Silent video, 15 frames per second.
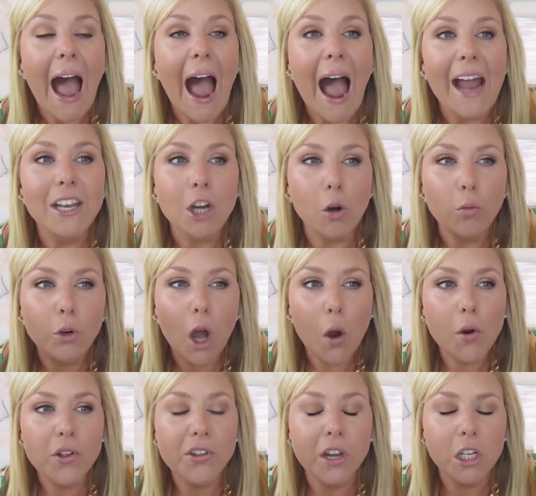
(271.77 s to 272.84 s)
I don't
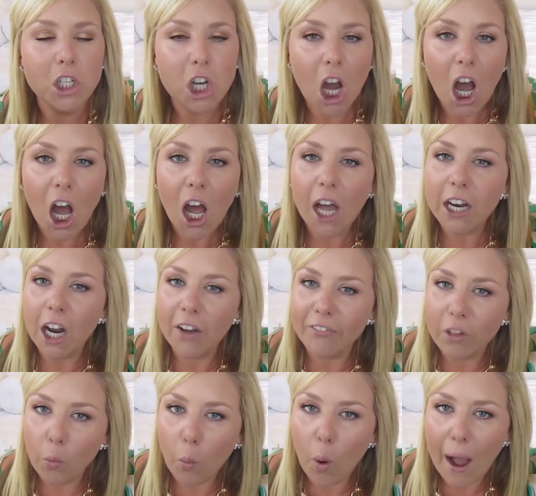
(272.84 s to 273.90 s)
notice a ton of
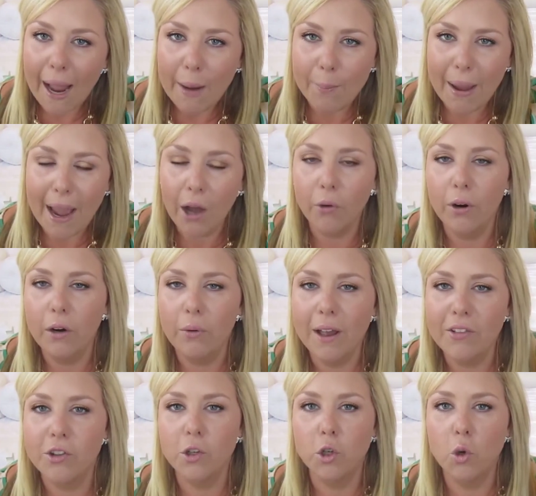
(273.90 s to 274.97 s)
the white powdery
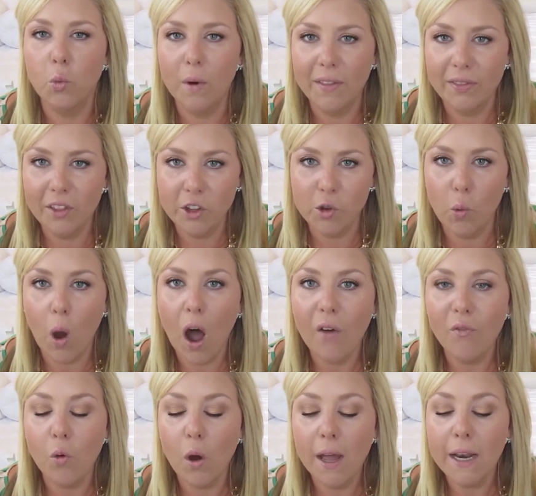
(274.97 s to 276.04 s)
residue with the
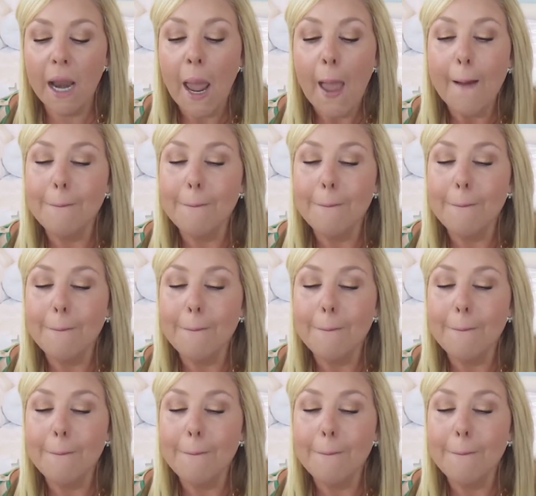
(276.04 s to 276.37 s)
Swab one,